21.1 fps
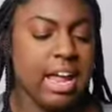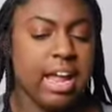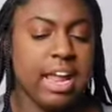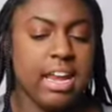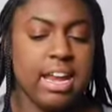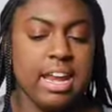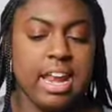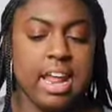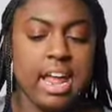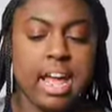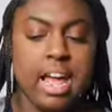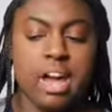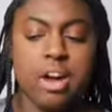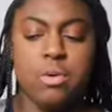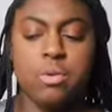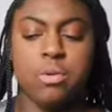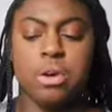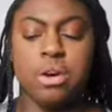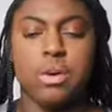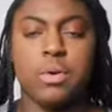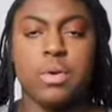and
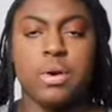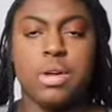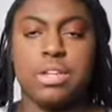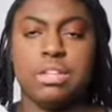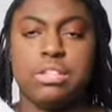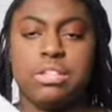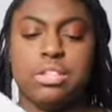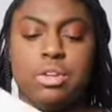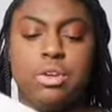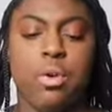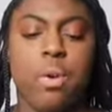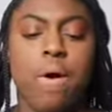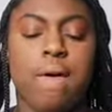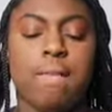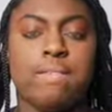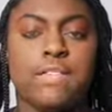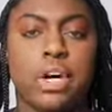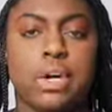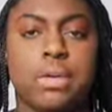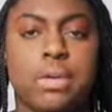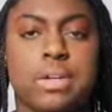now we're going to
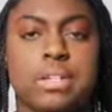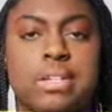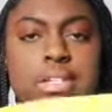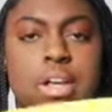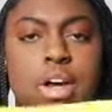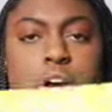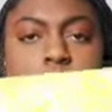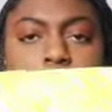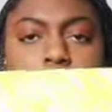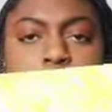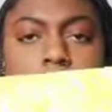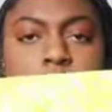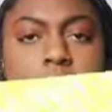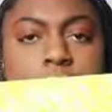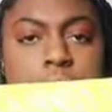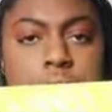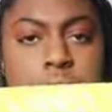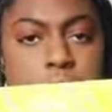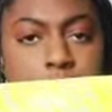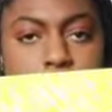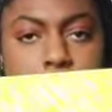focus on
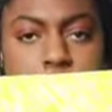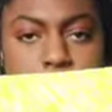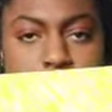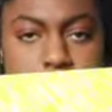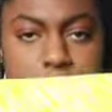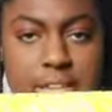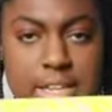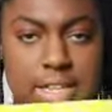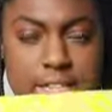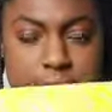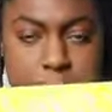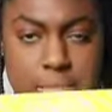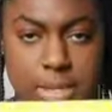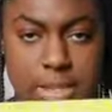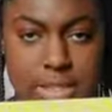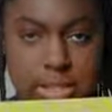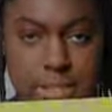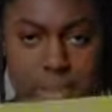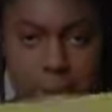folding this piece